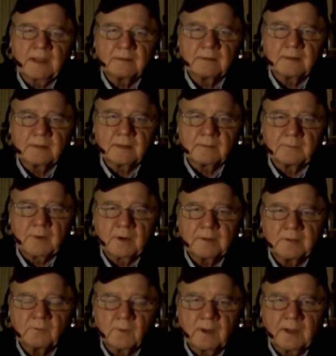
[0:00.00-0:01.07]
uh,
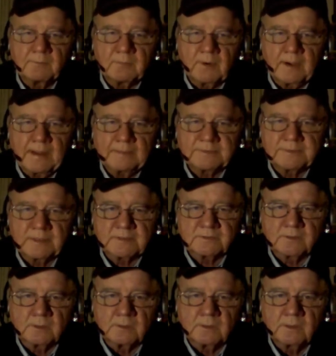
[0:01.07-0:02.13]
Mardi Gras perhaps has
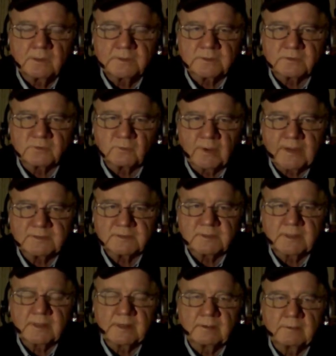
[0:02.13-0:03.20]
the largest
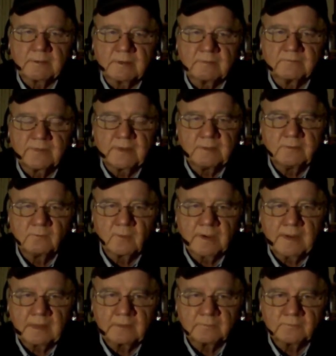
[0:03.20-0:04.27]
grandstand area of any
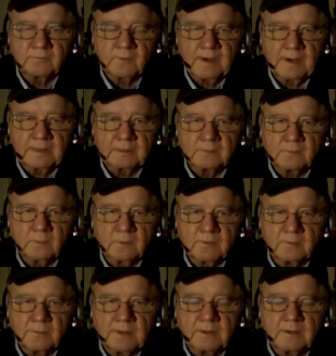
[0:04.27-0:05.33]
Greyhound track in North
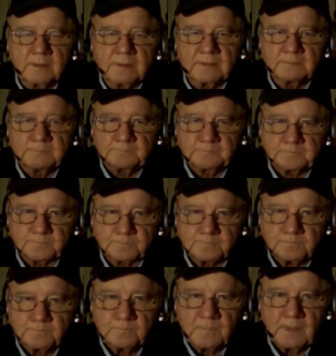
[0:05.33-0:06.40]
America.
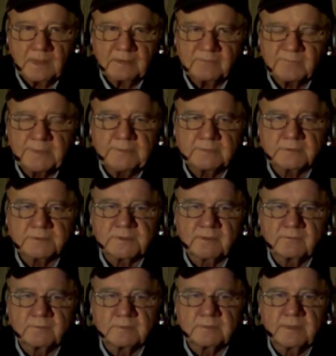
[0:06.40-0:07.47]
I've been there
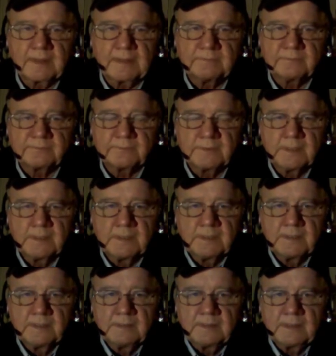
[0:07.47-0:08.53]
several times
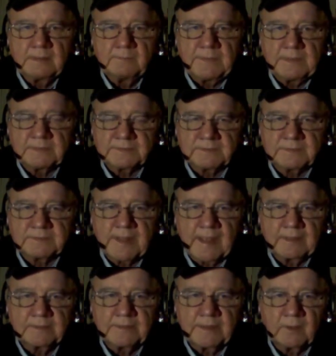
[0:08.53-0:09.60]
because it's in
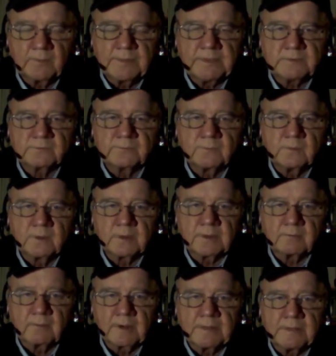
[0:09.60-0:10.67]
Hallandale Beach,
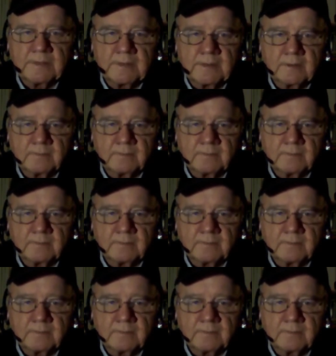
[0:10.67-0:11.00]
Florida, right near